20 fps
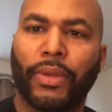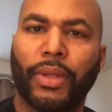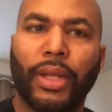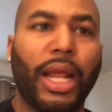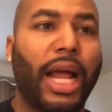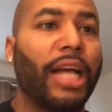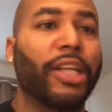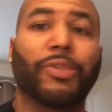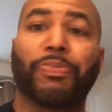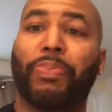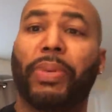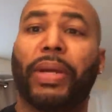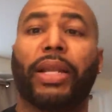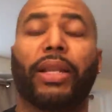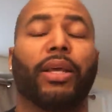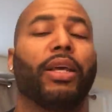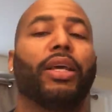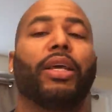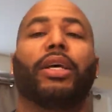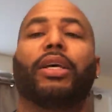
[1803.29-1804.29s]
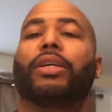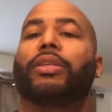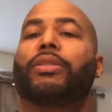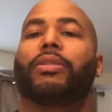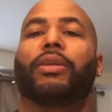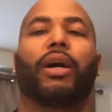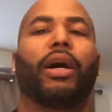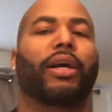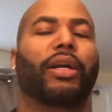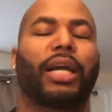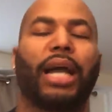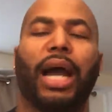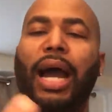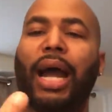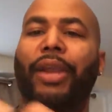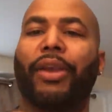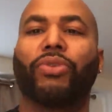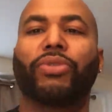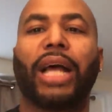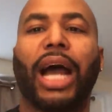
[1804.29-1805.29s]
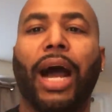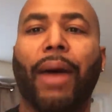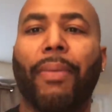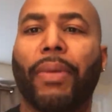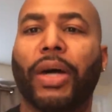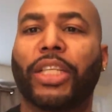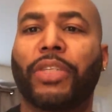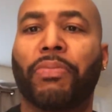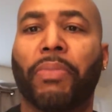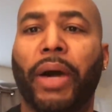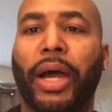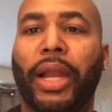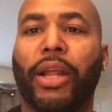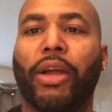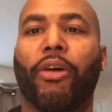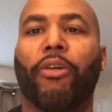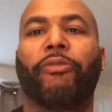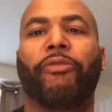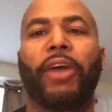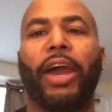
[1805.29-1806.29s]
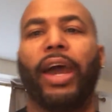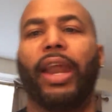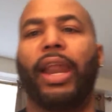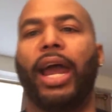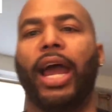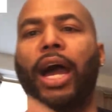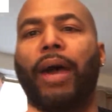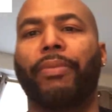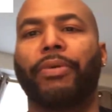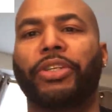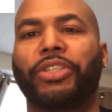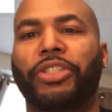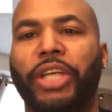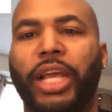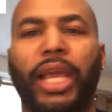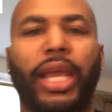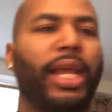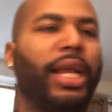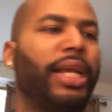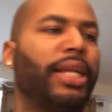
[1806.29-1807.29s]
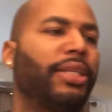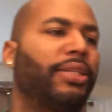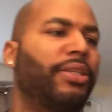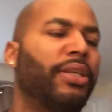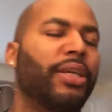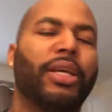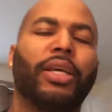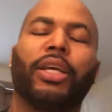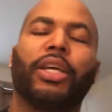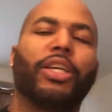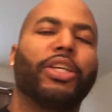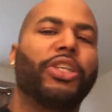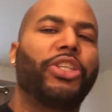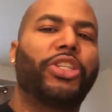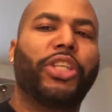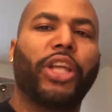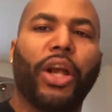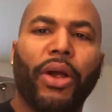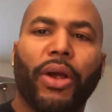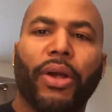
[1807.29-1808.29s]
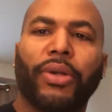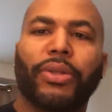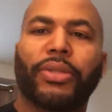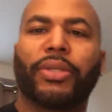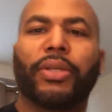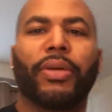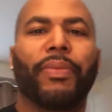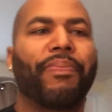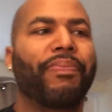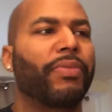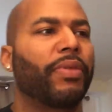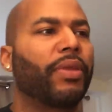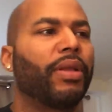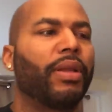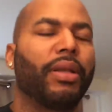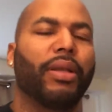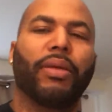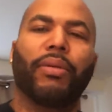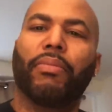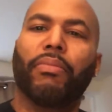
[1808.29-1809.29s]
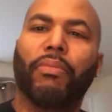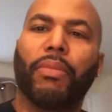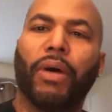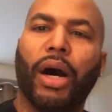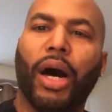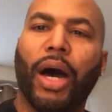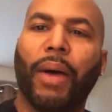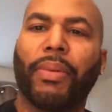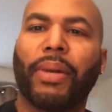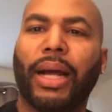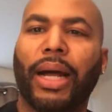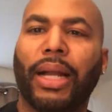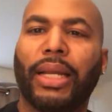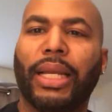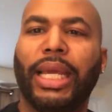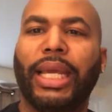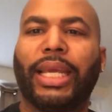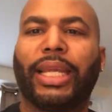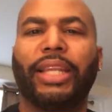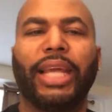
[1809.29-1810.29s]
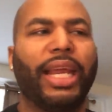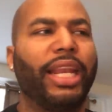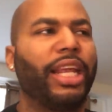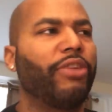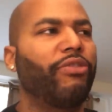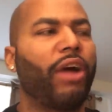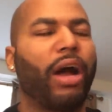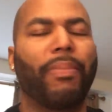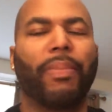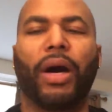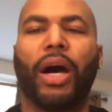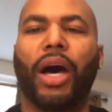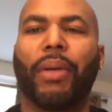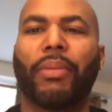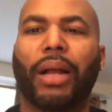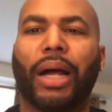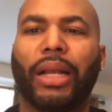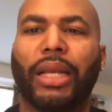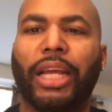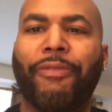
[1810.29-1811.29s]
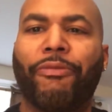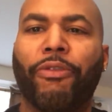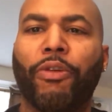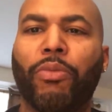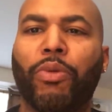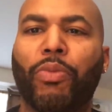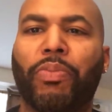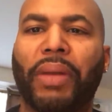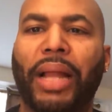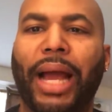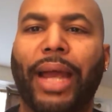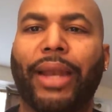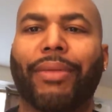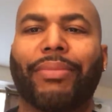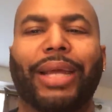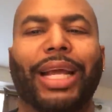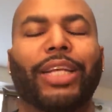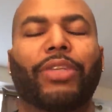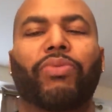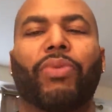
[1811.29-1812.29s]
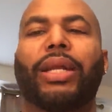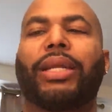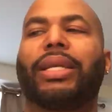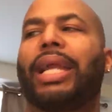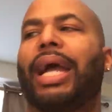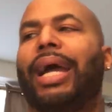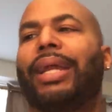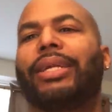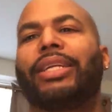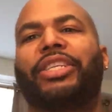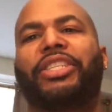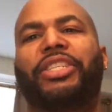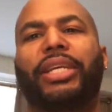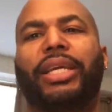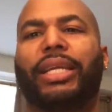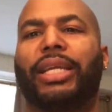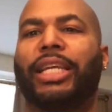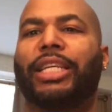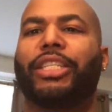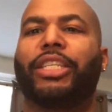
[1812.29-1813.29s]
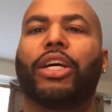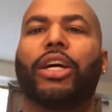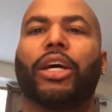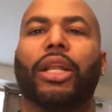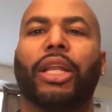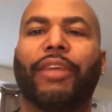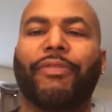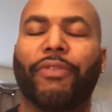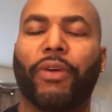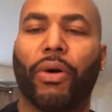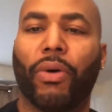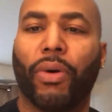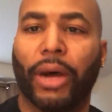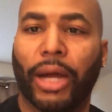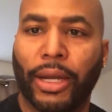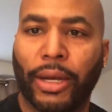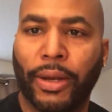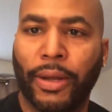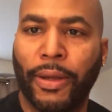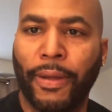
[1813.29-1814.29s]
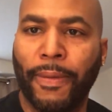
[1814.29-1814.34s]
You know, I spent God knows how much money on Fat Albert jeans, shirts, Muhammad Ali. Then he dropped Muhammad Ali Fubu Platinum. Guess what? Now this shit is null and void.